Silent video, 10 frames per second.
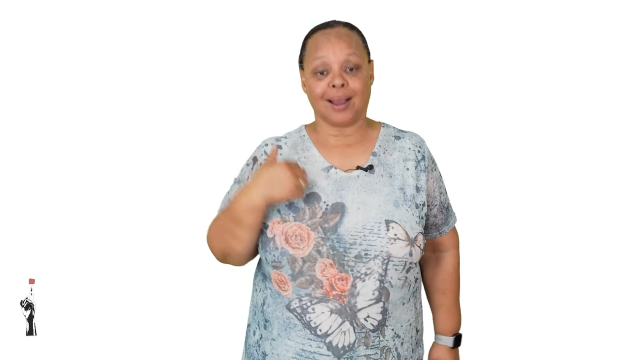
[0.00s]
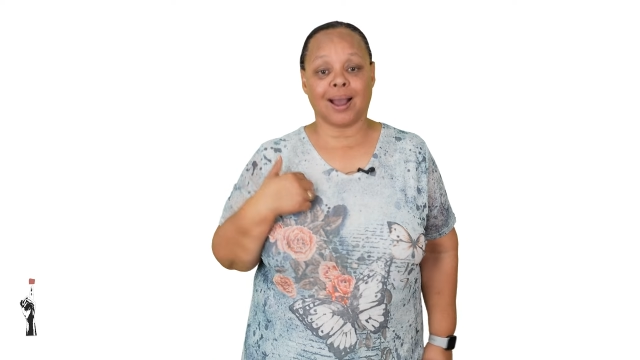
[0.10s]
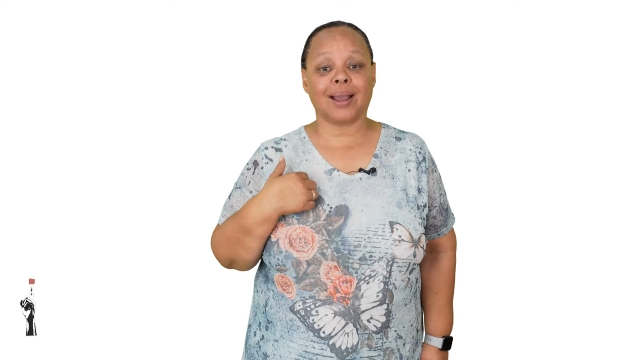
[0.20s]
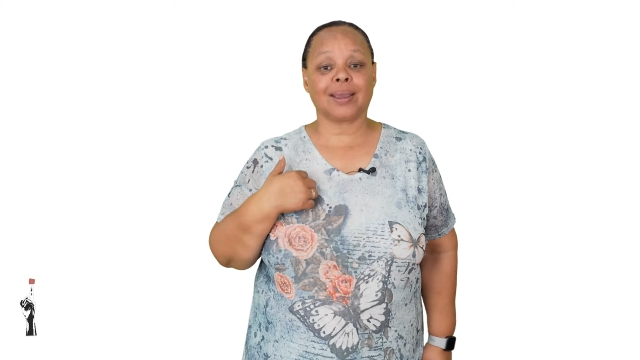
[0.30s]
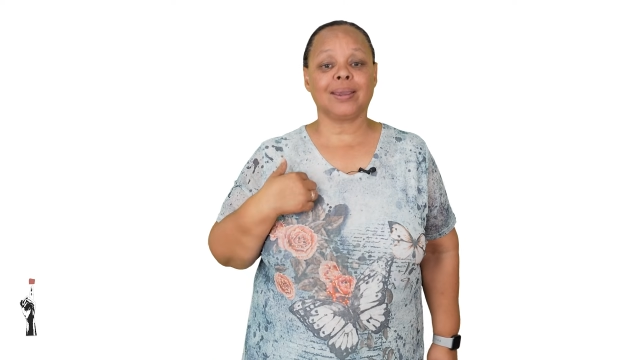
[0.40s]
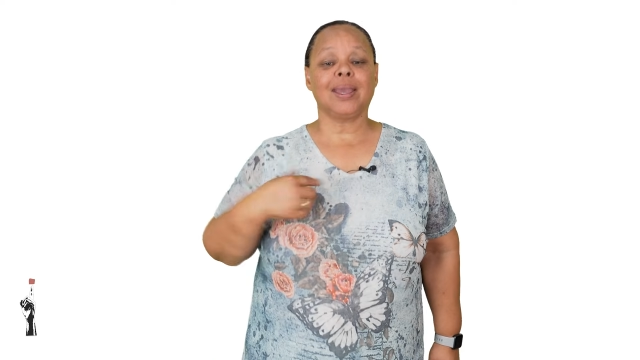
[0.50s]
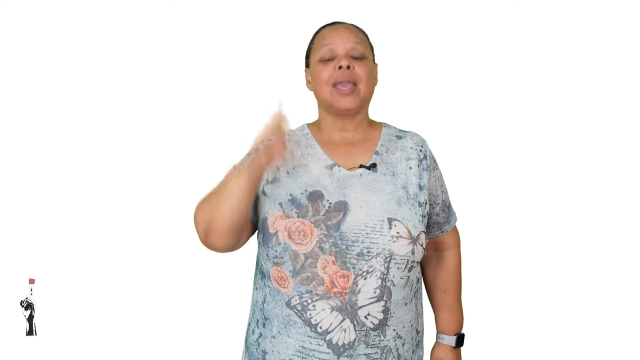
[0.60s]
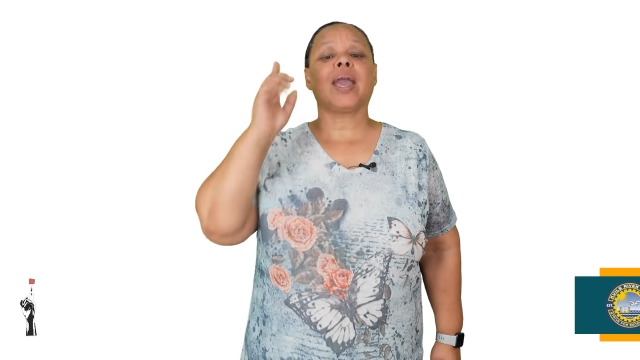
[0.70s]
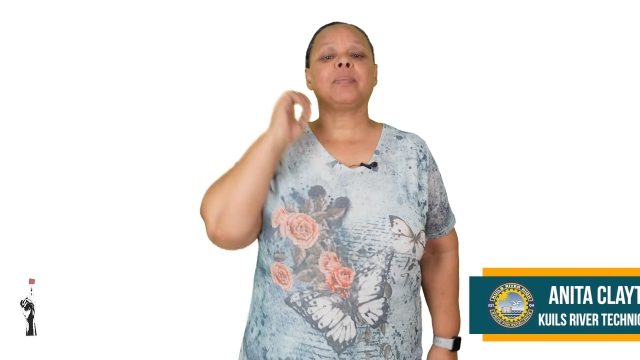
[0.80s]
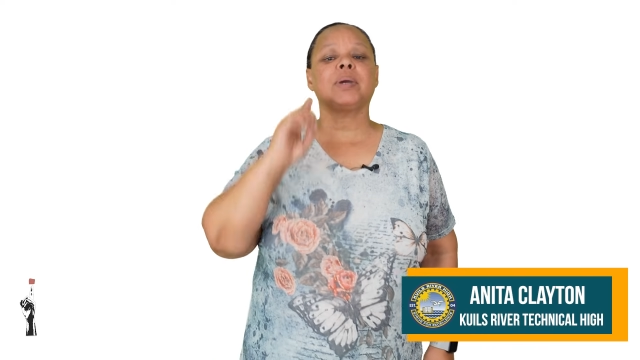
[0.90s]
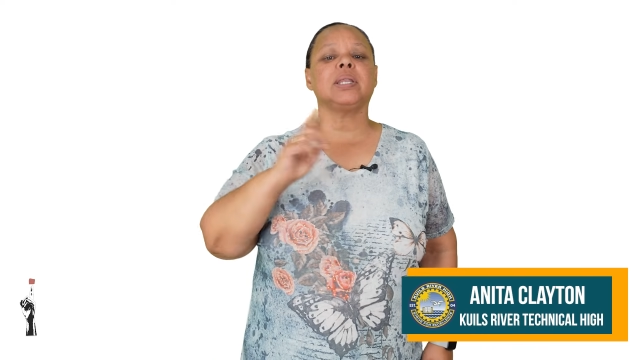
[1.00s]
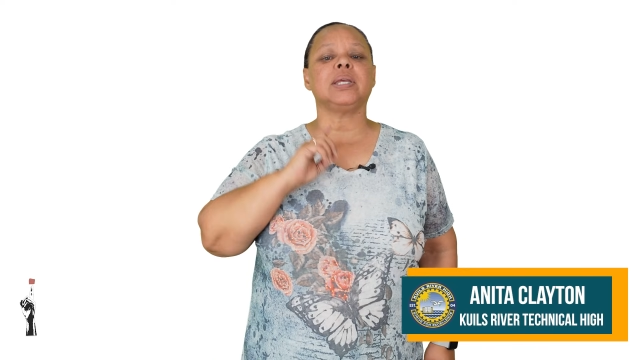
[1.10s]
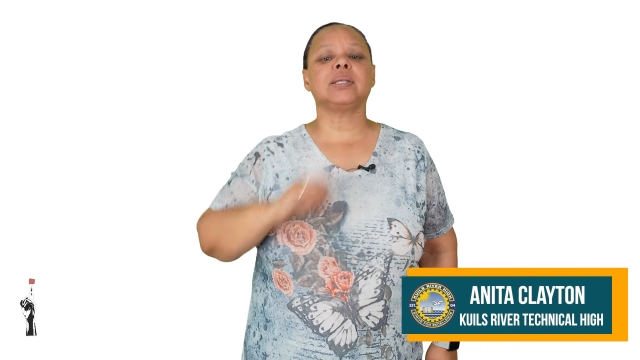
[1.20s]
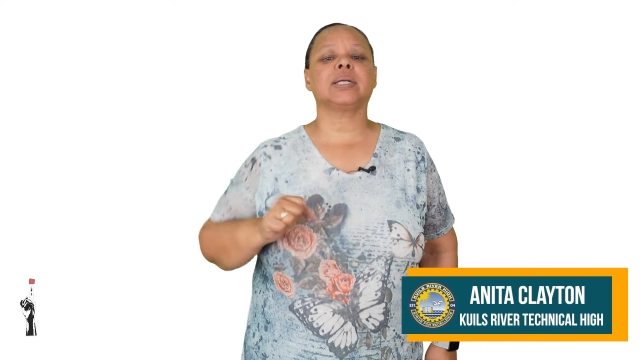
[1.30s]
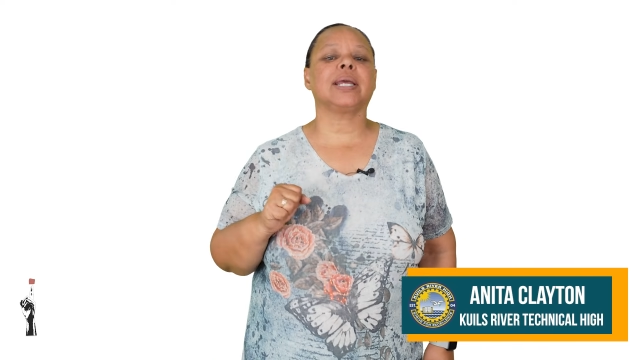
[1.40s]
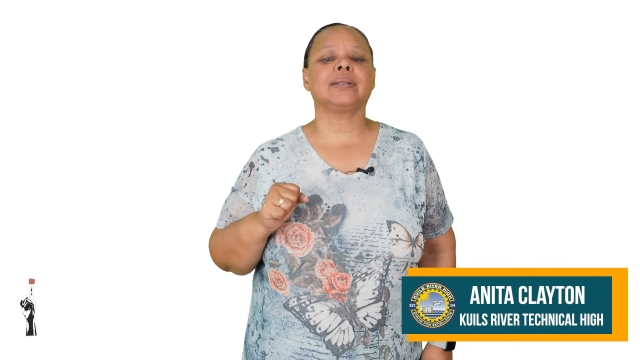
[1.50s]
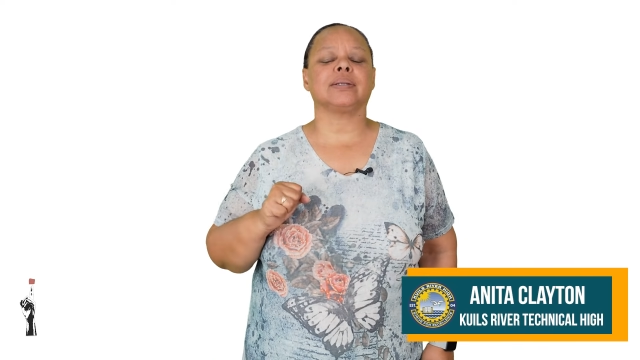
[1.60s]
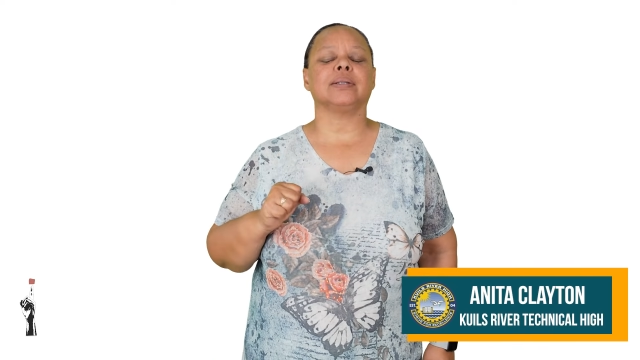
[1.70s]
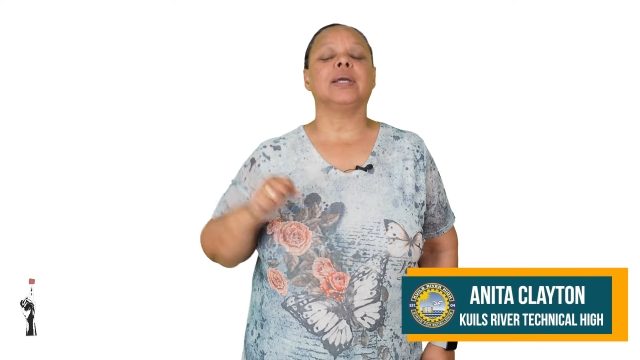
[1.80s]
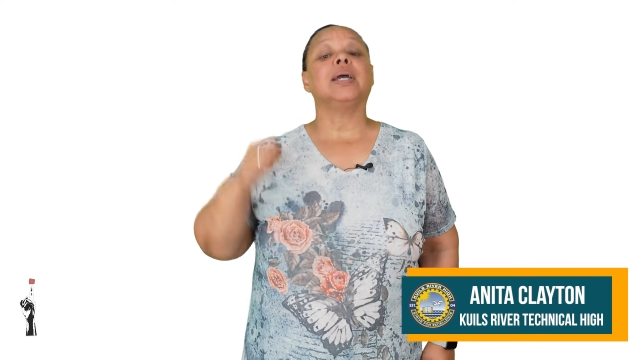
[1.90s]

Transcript: I am Anita Clayton